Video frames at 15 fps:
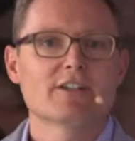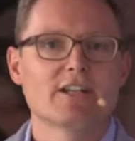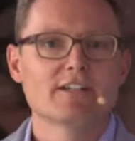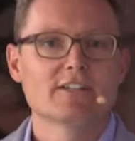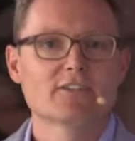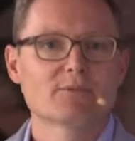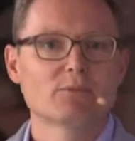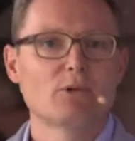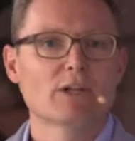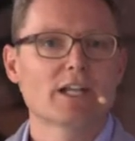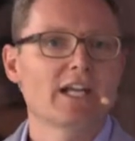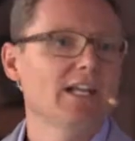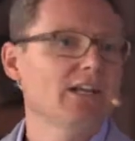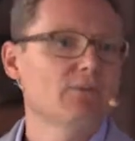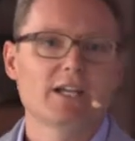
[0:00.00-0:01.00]
and this small
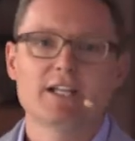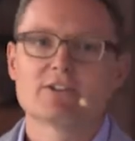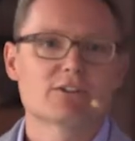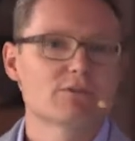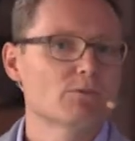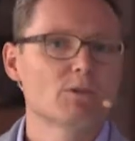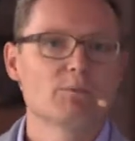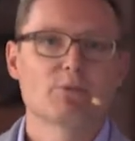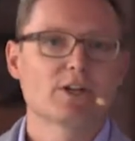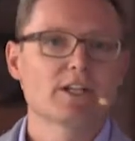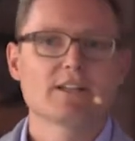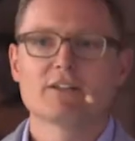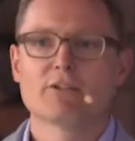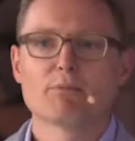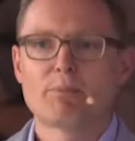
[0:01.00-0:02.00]
elevator will
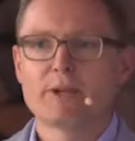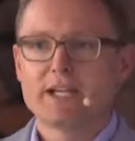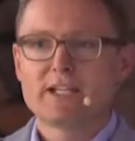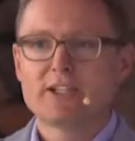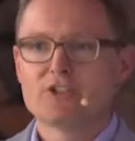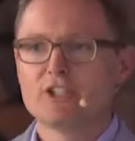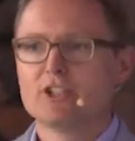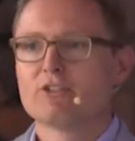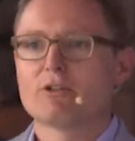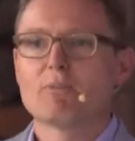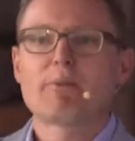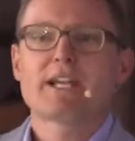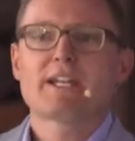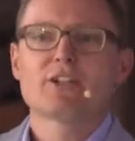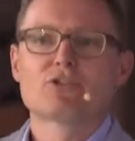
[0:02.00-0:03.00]
bring your package into a
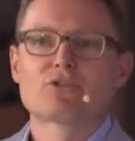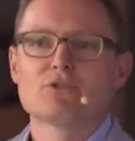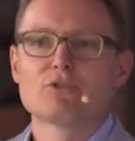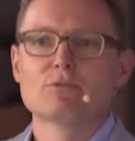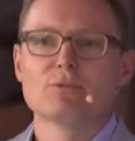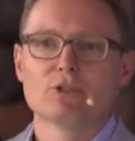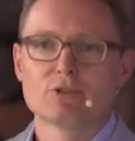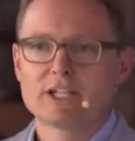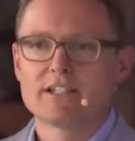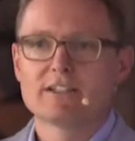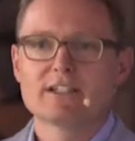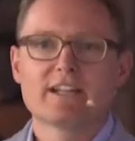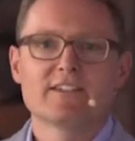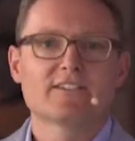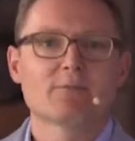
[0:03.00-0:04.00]
package room. You get
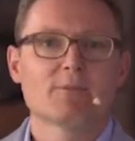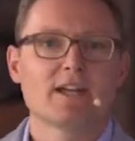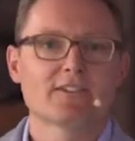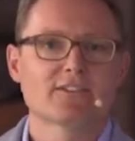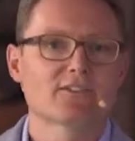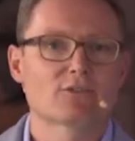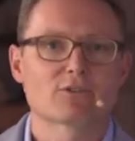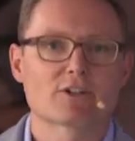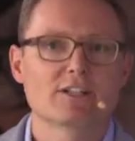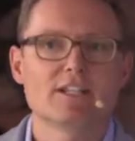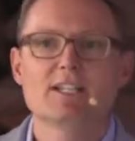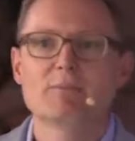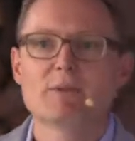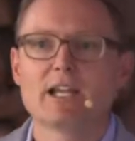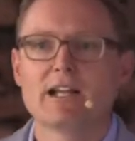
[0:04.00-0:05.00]
an SMS or an
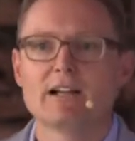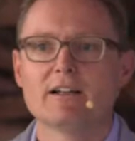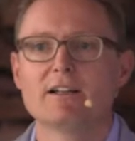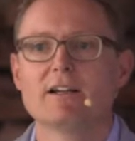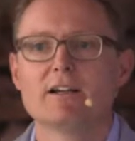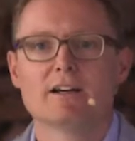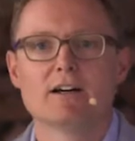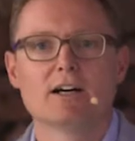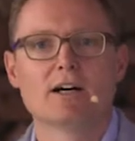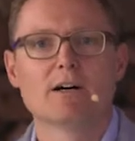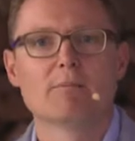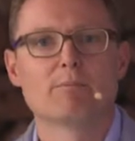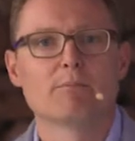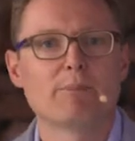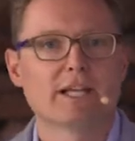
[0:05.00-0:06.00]
email.
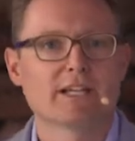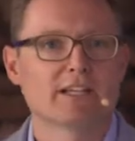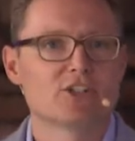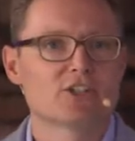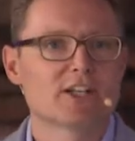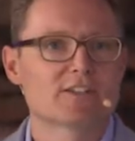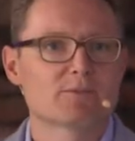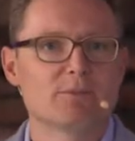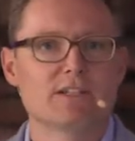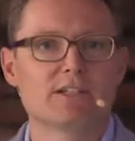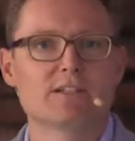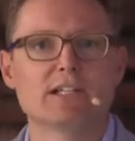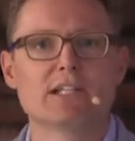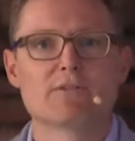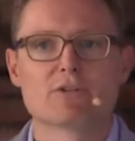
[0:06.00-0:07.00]
Package has been
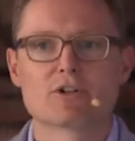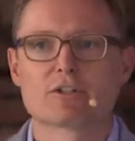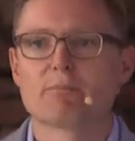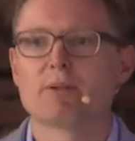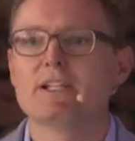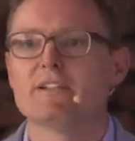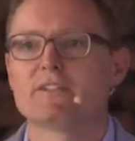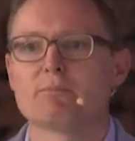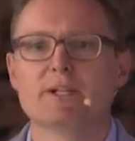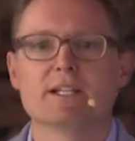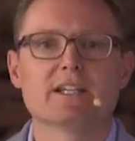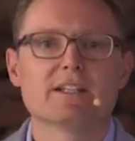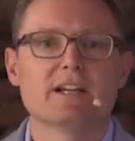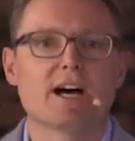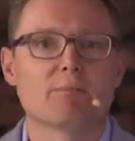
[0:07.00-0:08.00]
delivered. Please
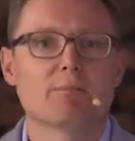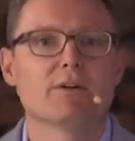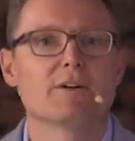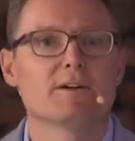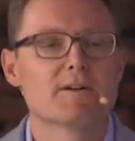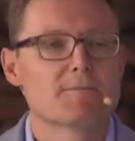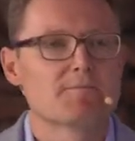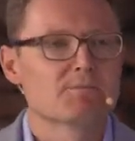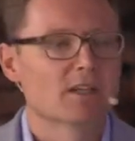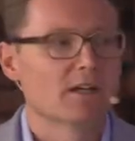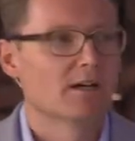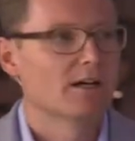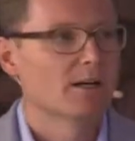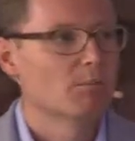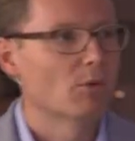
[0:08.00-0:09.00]
pick it up.
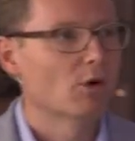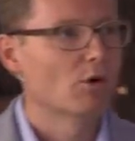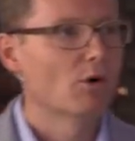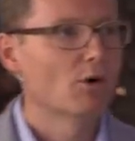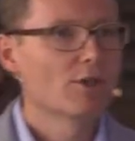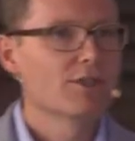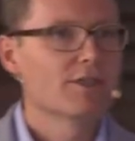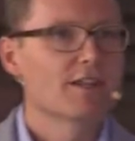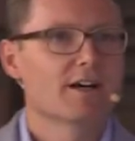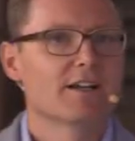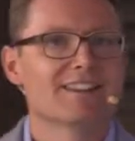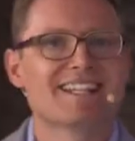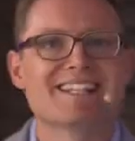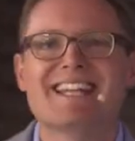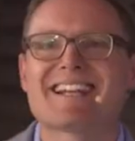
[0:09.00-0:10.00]
On
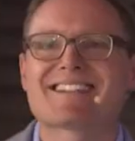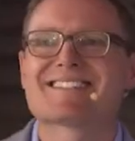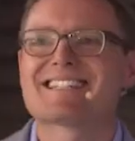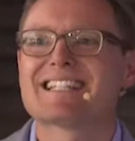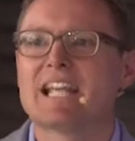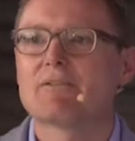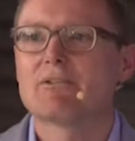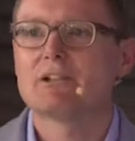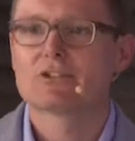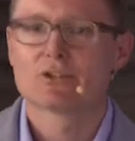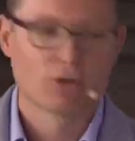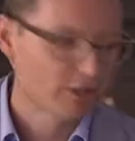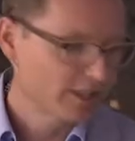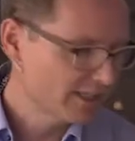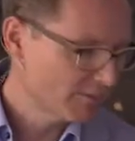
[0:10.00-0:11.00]
the next level,
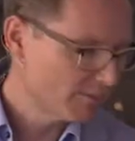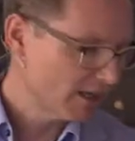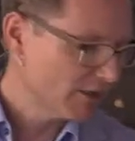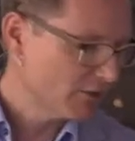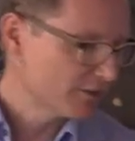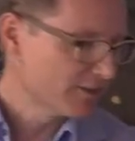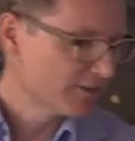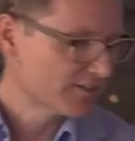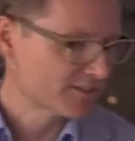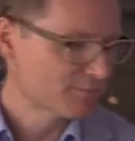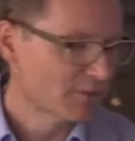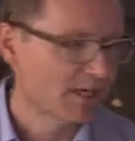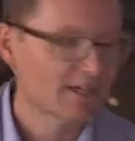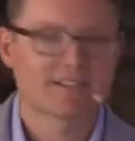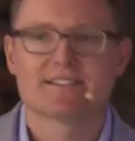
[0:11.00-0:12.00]
talking about
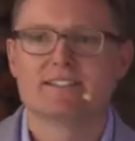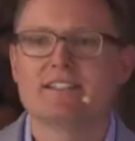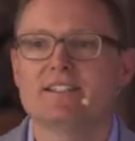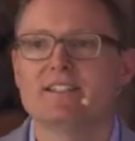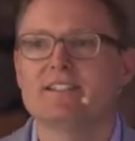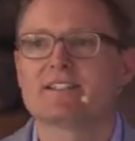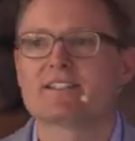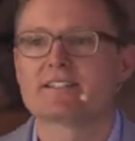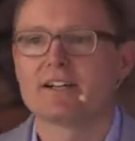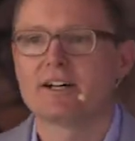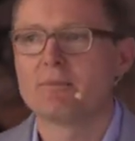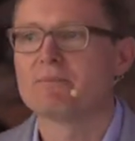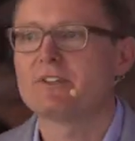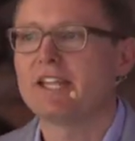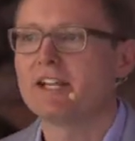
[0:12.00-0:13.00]
smart cities,
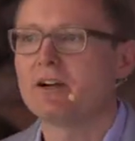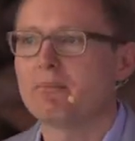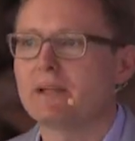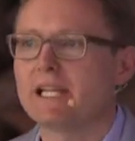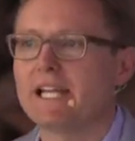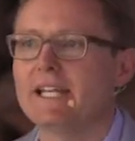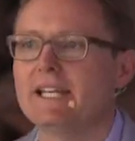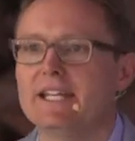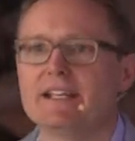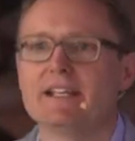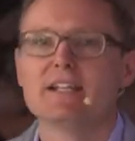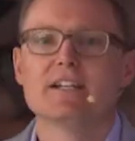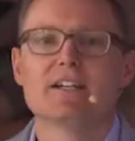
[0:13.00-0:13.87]
they are planning